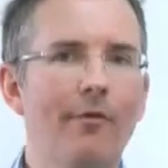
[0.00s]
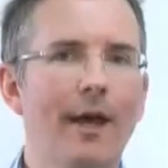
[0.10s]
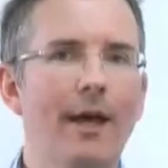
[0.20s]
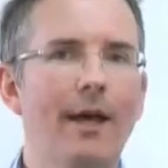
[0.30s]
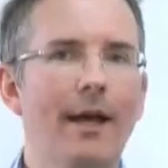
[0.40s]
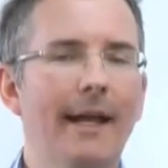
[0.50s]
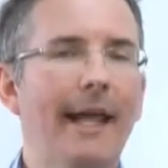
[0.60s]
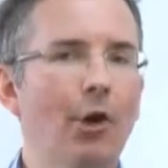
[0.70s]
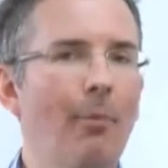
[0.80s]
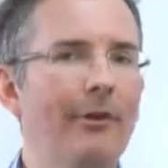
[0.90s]
Of an
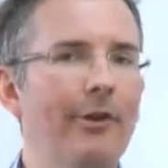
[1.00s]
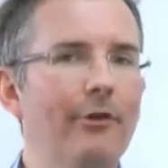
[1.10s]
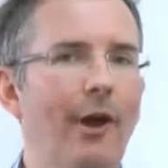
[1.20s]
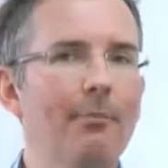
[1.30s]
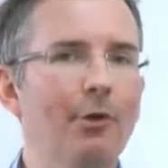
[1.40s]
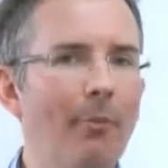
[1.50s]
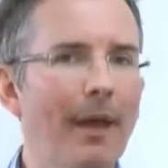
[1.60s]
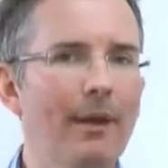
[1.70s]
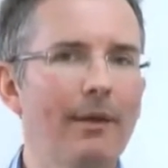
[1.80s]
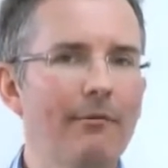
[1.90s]
economicsy type
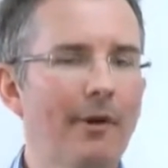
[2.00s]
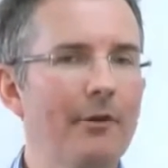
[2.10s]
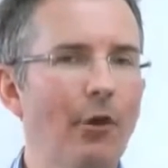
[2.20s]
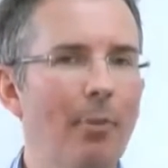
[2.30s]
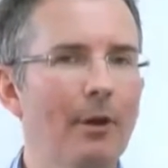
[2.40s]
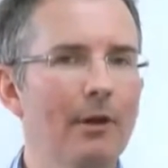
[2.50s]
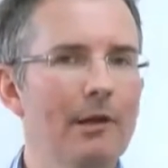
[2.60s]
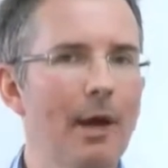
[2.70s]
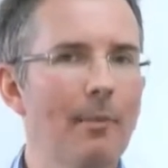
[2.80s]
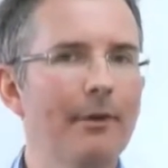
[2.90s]
topic, very topical at
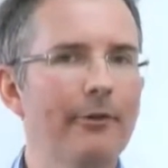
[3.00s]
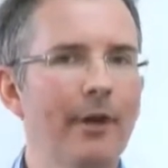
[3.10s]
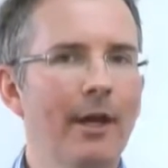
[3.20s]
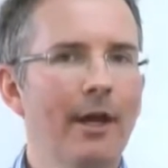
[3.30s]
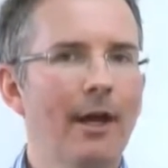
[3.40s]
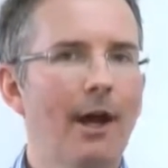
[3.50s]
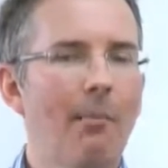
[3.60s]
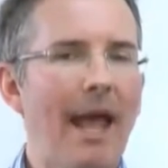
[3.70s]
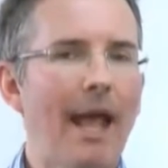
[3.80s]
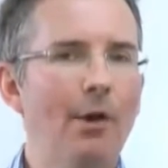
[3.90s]
the moment.
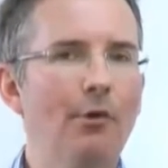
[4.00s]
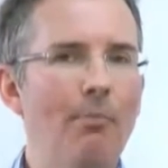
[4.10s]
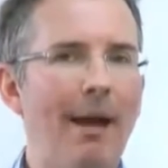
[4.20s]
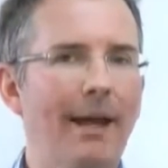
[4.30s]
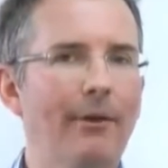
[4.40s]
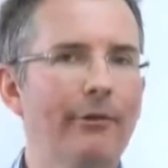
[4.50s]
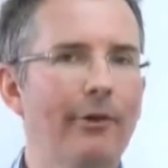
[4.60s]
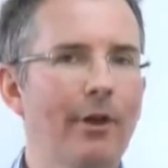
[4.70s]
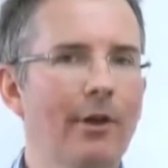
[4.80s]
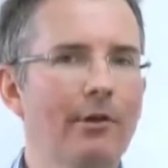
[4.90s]
How do
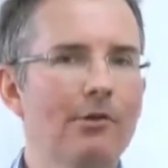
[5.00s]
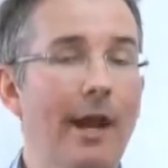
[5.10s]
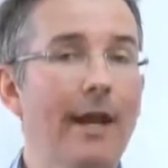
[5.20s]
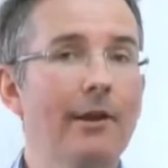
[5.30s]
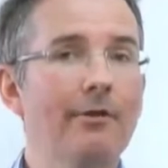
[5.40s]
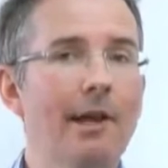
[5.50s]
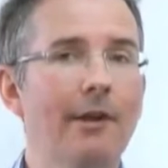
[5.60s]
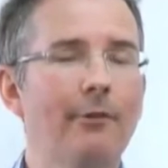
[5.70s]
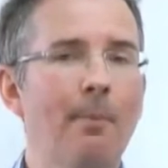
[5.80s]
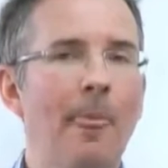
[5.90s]
banks create
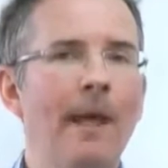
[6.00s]
credit?